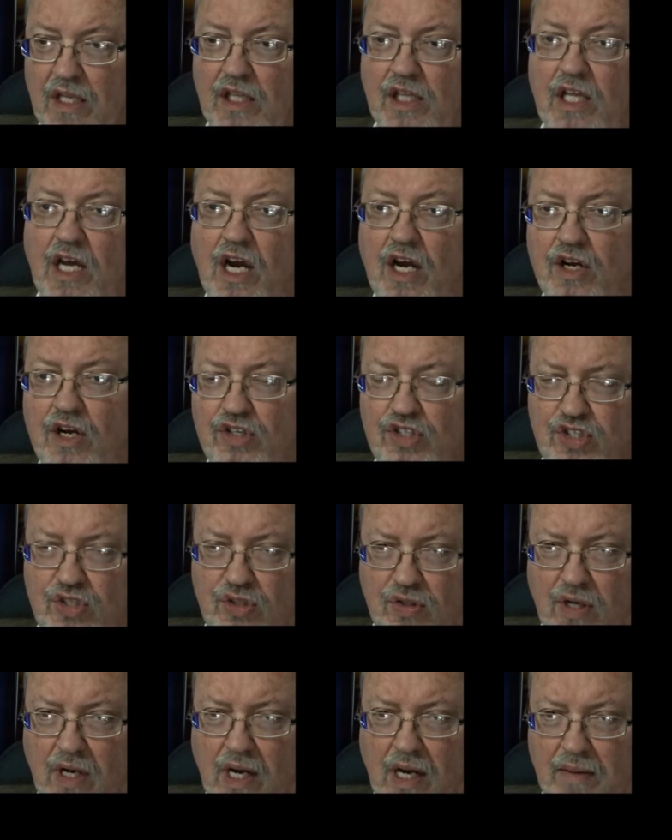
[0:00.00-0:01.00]

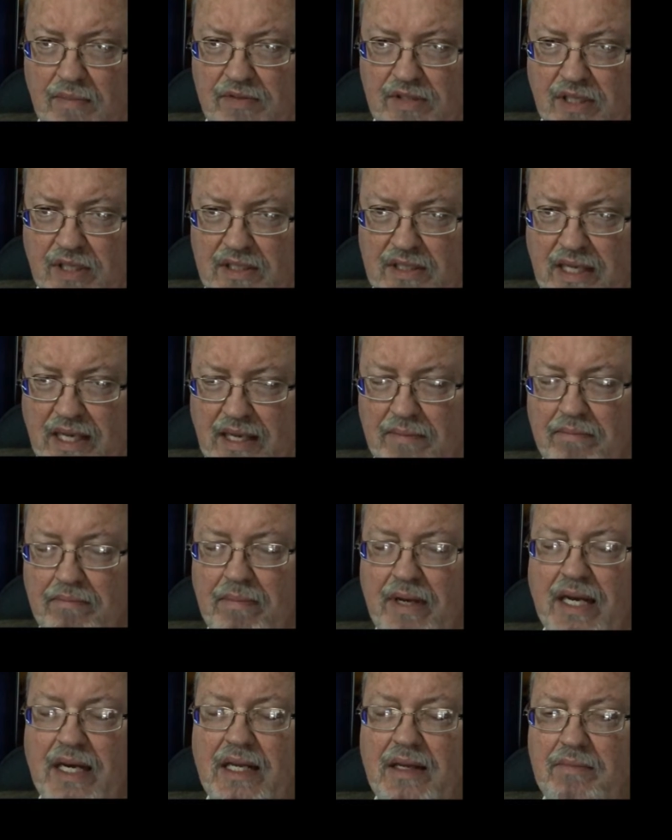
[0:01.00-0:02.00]
Larger objects and
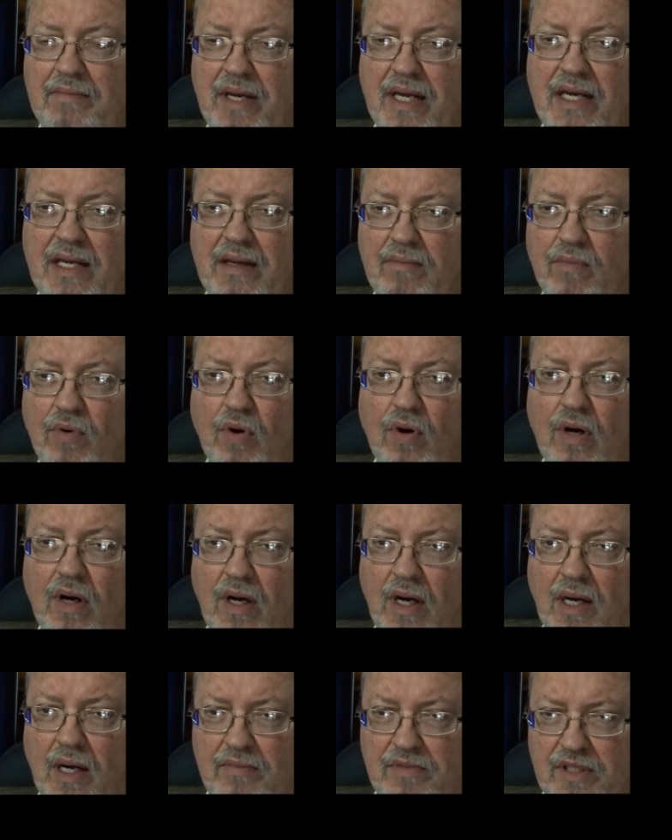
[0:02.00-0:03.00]
many, many
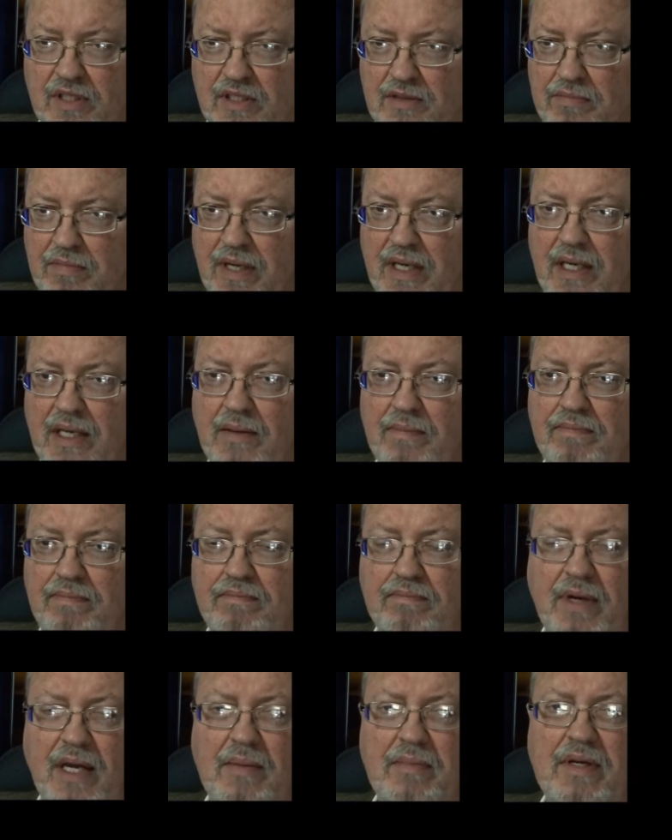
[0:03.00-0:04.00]
more objects,
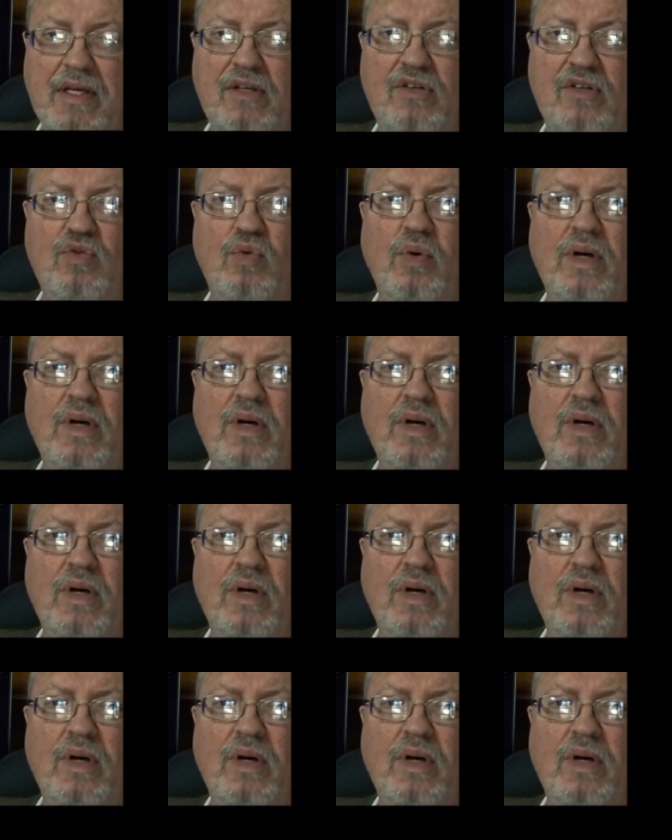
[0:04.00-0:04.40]
maybe